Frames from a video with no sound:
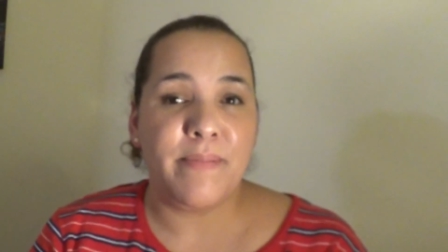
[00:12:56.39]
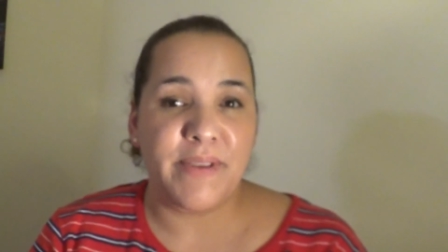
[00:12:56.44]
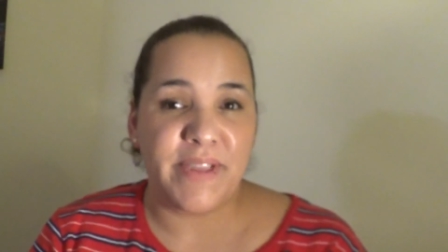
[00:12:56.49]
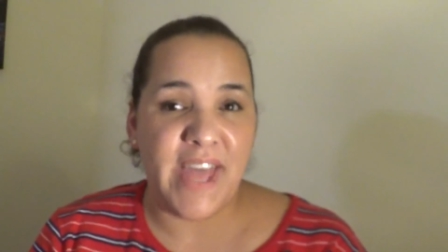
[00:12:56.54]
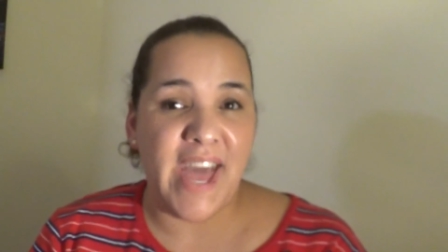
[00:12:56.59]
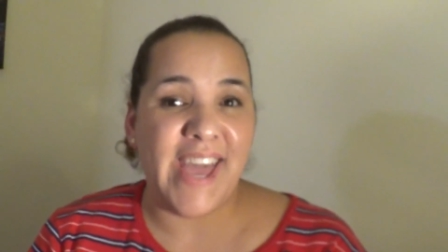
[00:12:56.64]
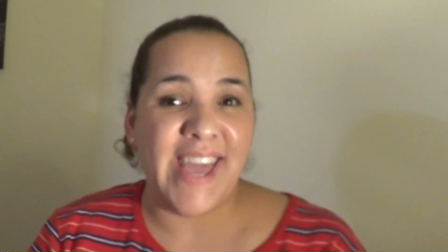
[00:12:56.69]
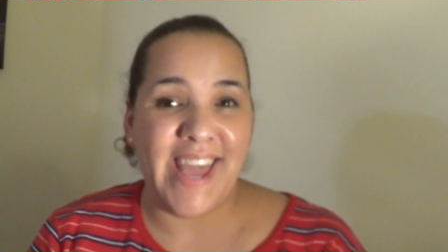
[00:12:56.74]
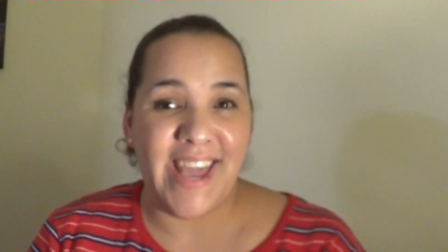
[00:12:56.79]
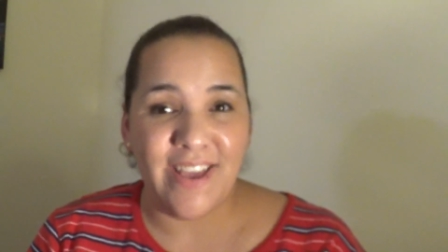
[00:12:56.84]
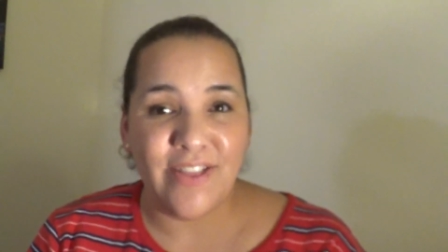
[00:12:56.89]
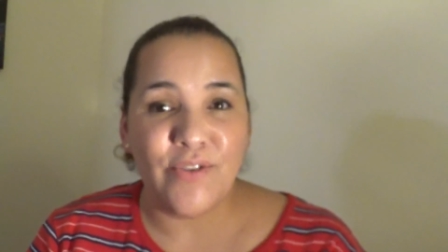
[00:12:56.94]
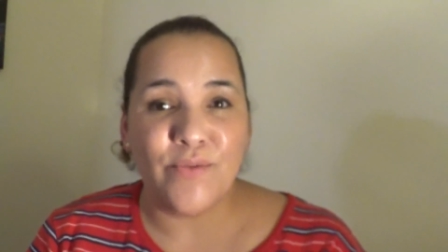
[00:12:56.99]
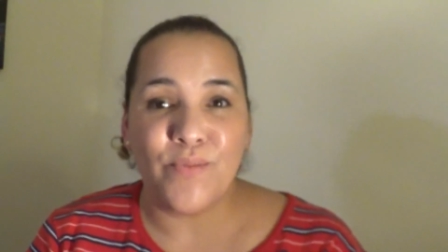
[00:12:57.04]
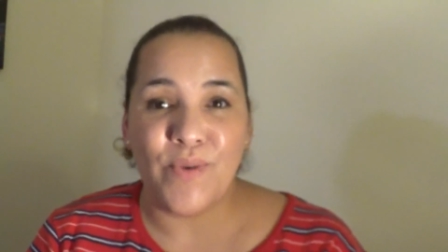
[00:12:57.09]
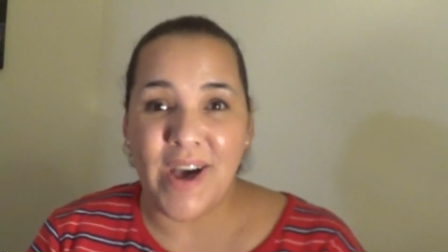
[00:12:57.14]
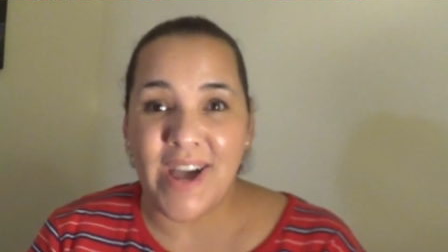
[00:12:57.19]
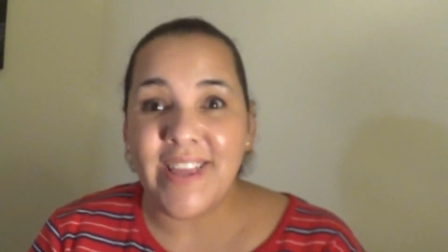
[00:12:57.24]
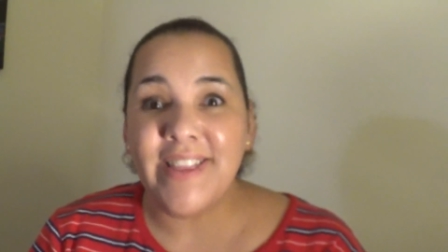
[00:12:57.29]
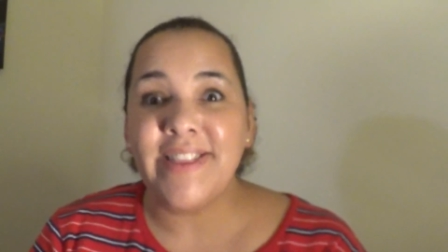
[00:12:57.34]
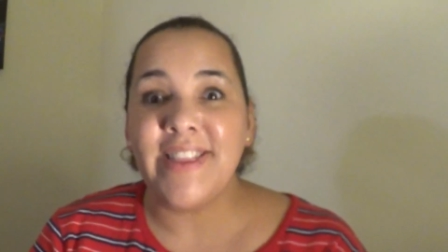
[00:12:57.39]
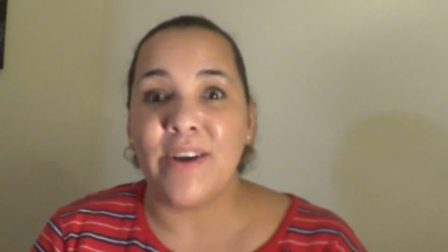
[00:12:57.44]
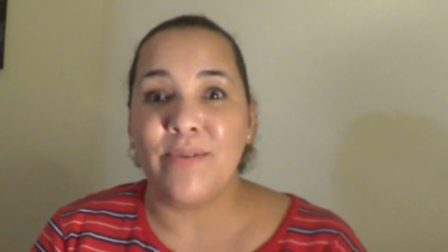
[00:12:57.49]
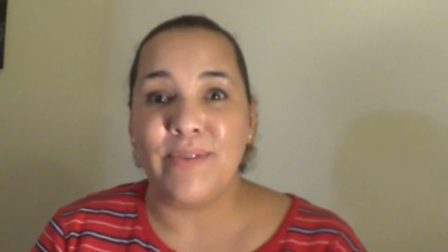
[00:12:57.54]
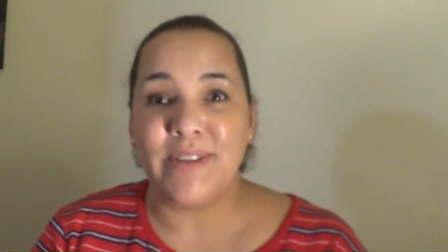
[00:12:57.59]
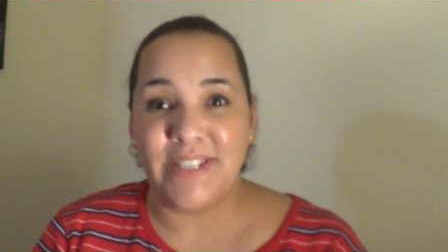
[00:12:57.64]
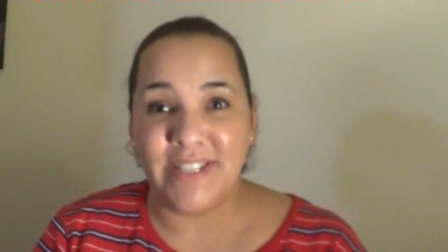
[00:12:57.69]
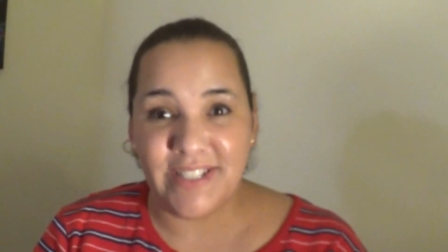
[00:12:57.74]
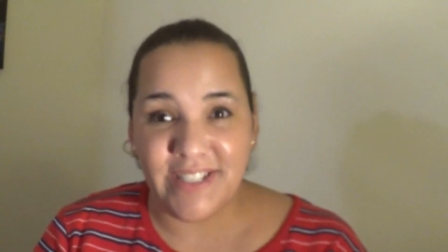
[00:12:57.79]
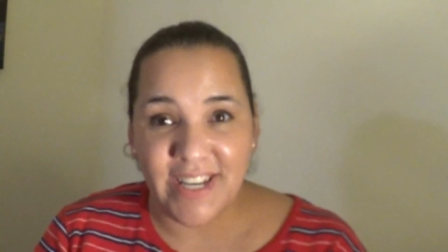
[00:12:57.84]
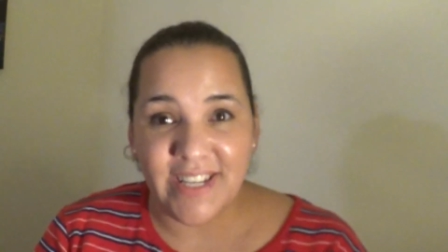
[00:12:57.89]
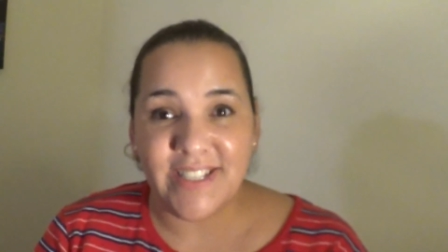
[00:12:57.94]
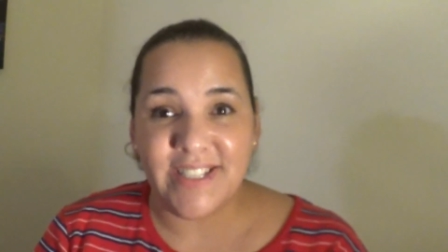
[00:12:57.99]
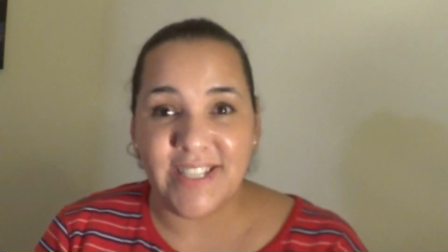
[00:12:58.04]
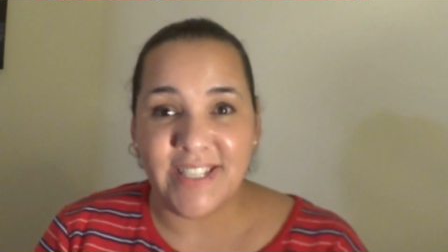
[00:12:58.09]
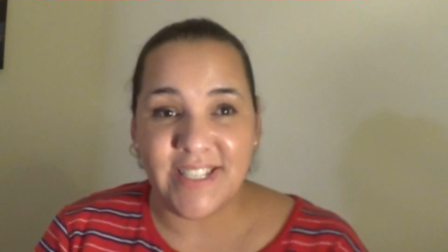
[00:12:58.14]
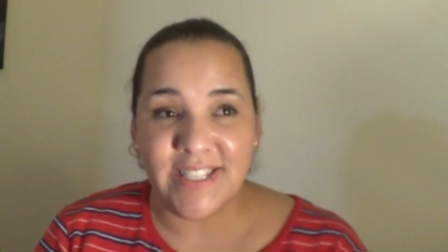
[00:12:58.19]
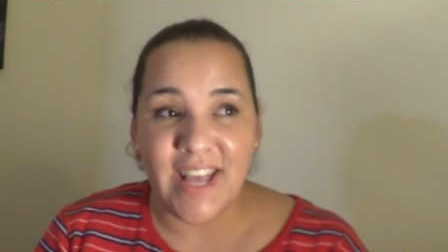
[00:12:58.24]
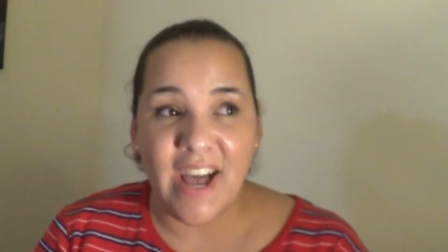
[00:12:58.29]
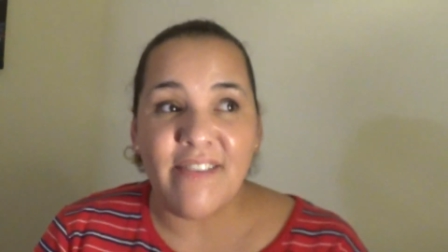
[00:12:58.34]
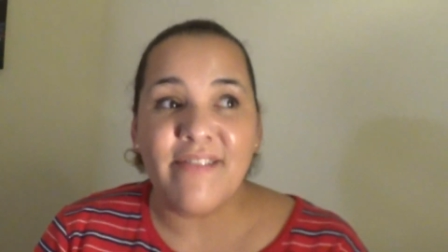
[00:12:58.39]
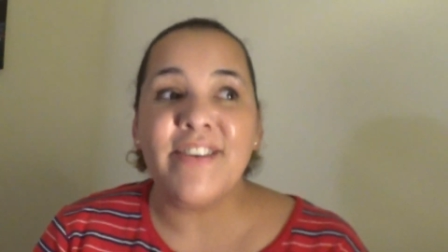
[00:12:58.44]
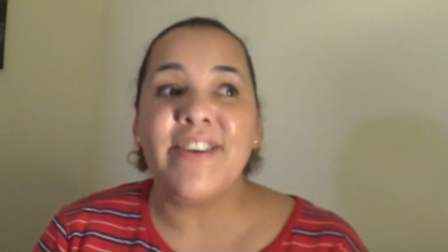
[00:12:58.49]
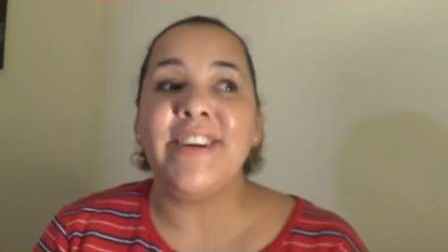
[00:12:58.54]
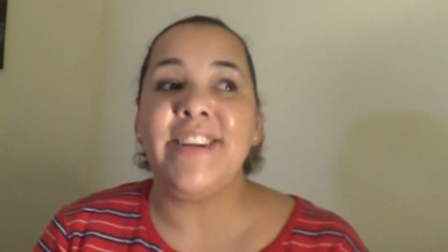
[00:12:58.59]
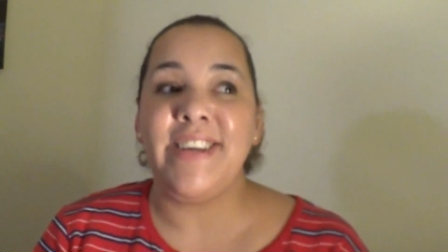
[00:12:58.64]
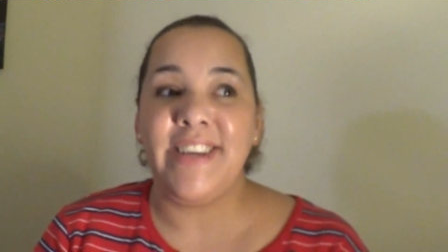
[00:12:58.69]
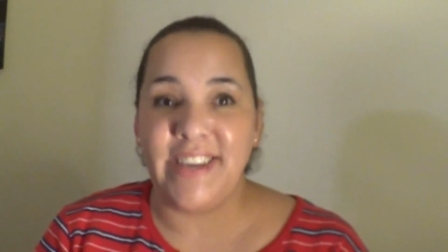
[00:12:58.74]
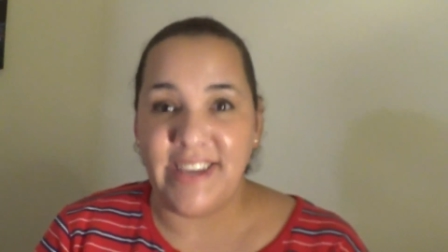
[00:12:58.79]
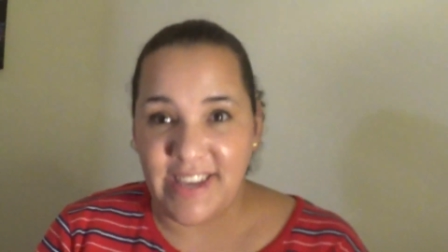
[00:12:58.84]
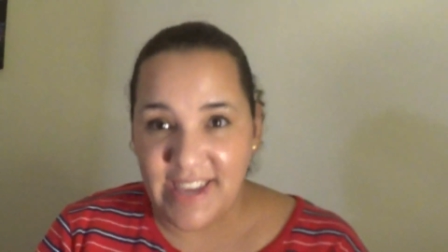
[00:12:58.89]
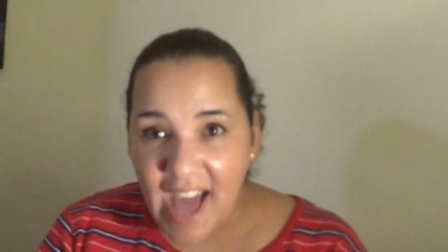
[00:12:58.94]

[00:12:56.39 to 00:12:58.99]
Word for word: but that eighth one that we just discovered,